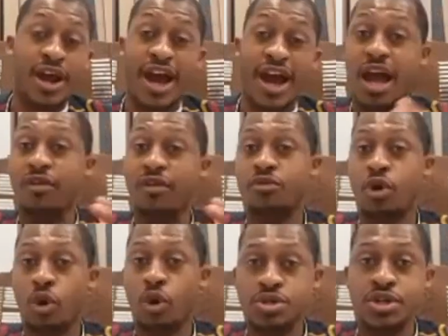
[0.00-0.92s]
what I
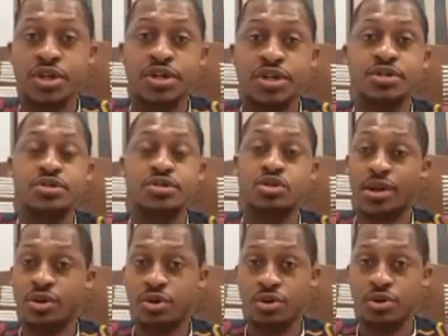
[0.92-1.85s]
have noticed
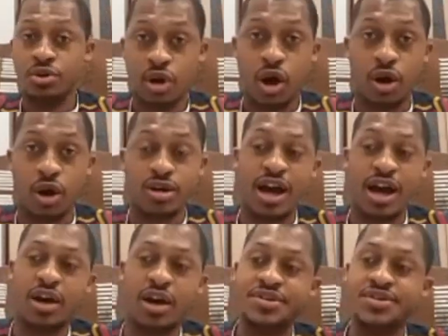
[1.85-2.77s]
under the
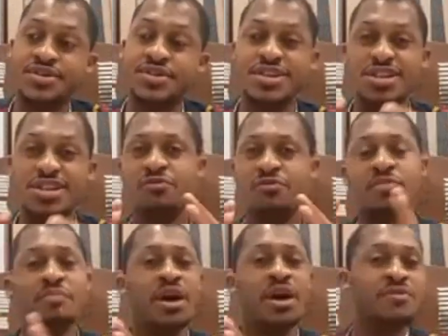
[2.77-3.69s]
lockdown is the
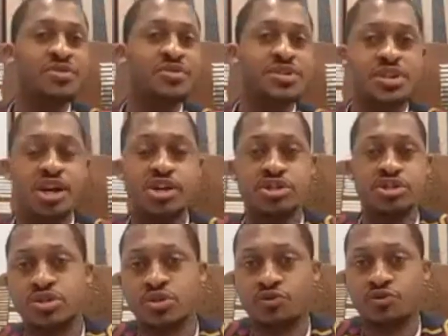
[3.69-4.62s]
different
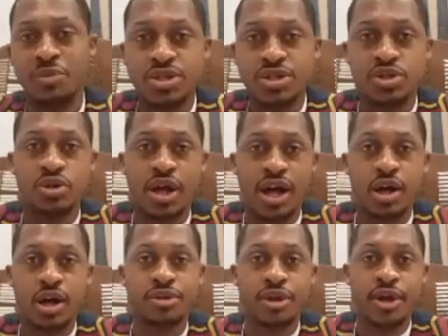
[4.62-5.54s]
manifestations of mental
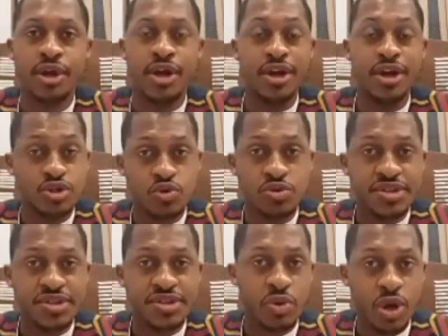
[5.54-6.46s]
health issues
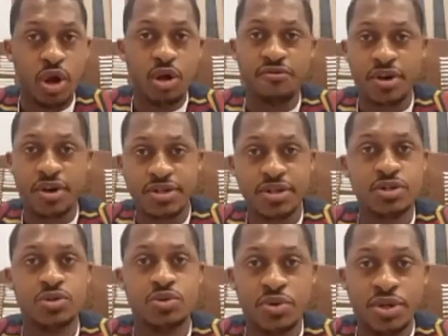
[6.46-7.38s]
that we all face as
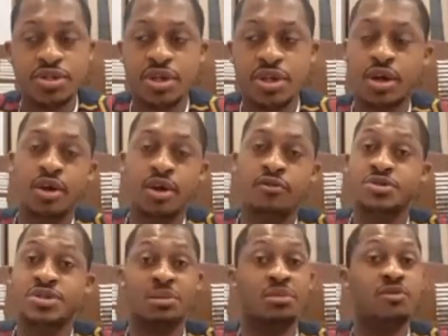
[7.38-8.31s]
students. For
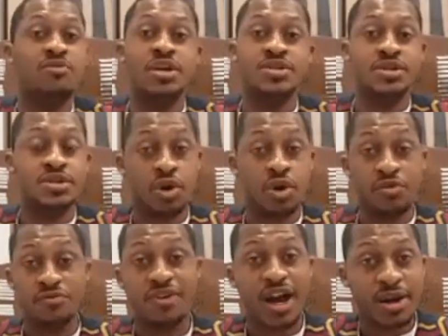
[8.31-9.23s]
some of us, it's
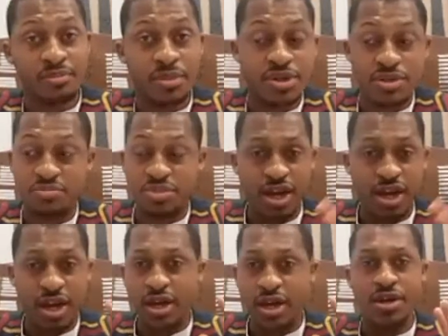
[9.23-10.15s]
confinement,
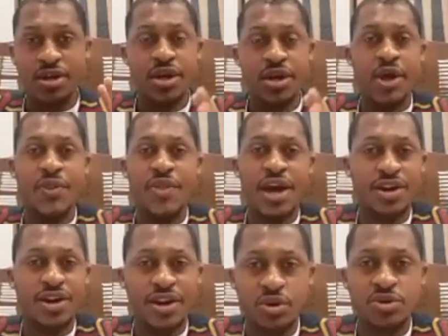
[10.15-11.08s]
being in that
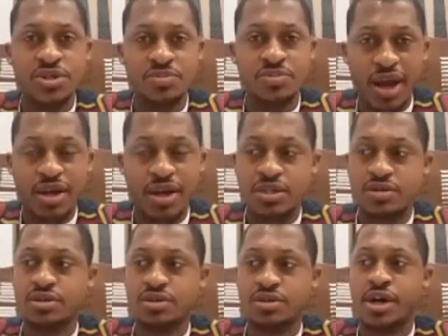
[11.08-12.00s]
little space